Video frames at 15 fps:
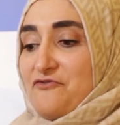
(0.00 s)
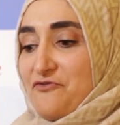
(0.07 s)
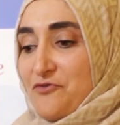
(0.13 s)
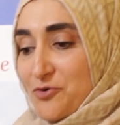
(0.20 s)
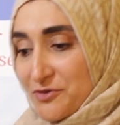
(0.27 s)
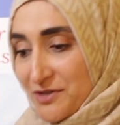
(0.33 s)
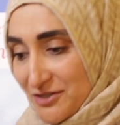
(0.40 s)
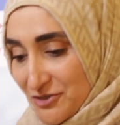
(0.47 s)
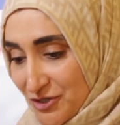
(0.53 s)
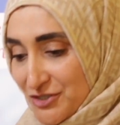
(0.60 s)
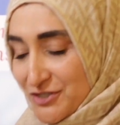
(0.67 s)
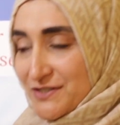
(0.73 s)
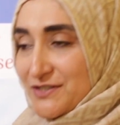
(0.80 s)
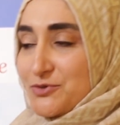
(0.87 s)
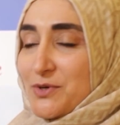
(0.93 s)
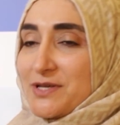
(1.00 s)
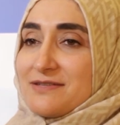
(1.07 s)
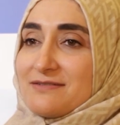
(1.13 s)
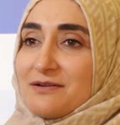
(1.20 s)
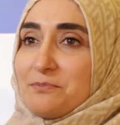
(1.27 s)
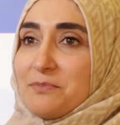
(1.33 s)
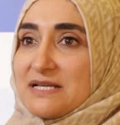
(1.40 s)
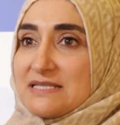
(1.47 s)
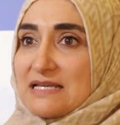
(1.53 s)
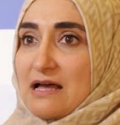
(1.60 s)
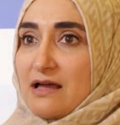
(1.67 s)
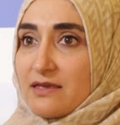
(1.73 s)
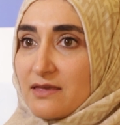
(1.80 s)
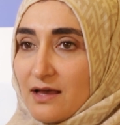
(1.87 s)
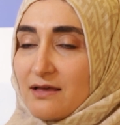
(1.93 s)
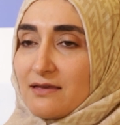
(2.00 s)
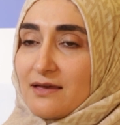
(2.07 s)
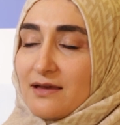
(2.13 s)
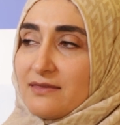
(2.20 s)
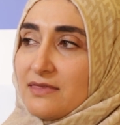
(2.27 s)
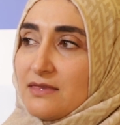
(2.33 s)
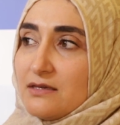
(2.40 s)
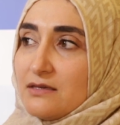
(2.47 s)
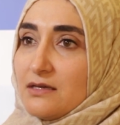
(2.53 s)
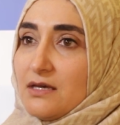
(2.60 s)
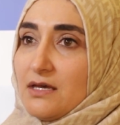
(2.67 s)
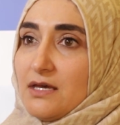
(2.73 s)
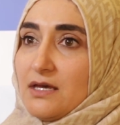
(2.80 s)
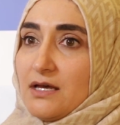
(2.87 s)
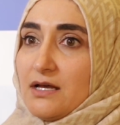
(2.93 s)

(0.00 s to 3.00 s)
for the judges to answer, but I think